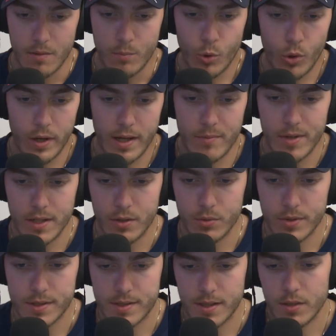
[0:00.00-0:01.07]
boy, I mean, it
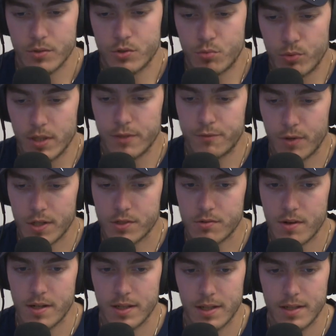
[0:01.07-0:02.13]
was really
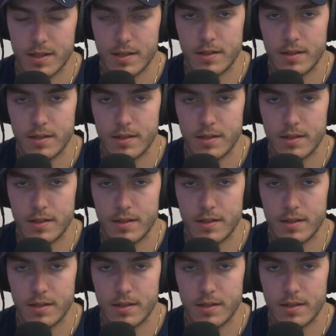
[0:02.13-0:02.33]
frustrating,